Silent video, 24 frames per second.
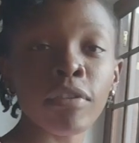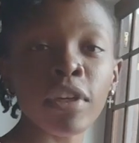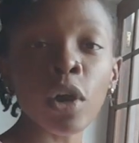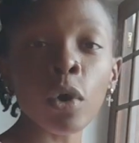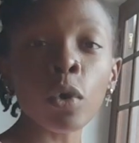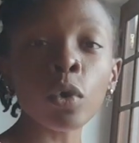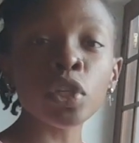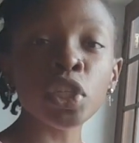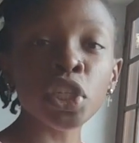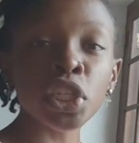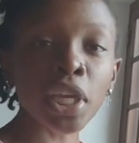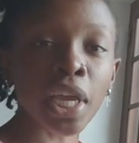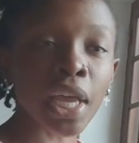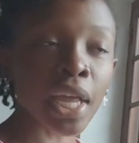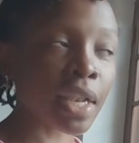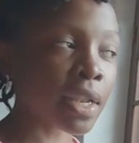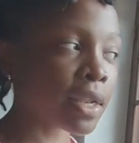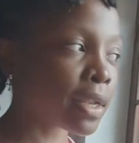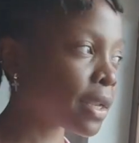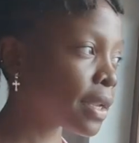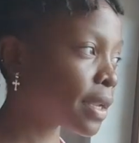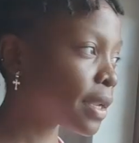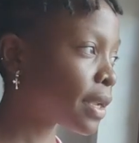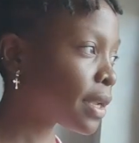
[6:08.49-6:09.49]
the
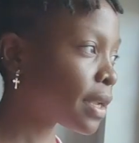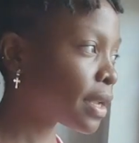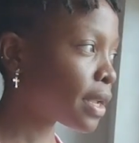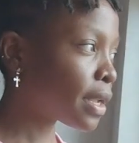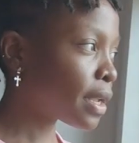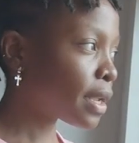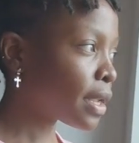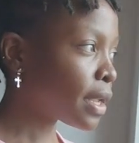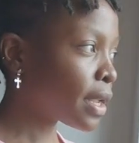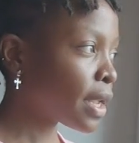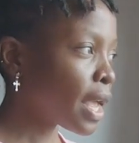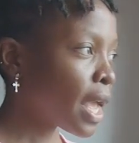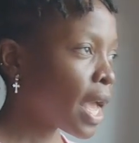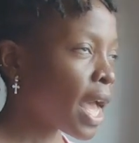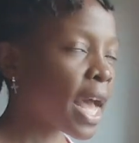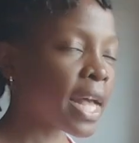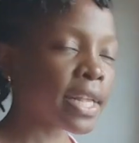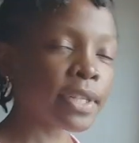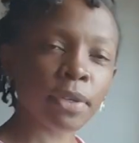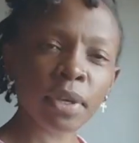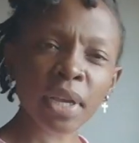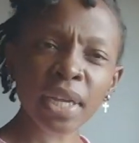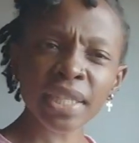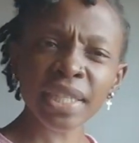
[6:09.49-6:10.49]
ocean
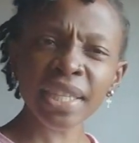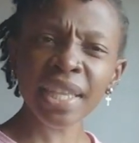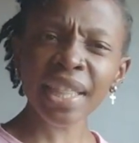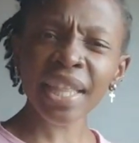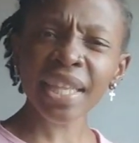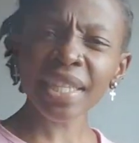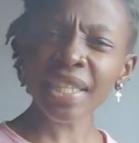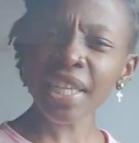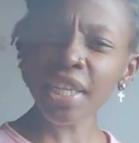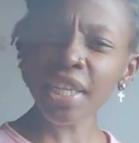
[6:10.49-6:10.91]
as you can see that's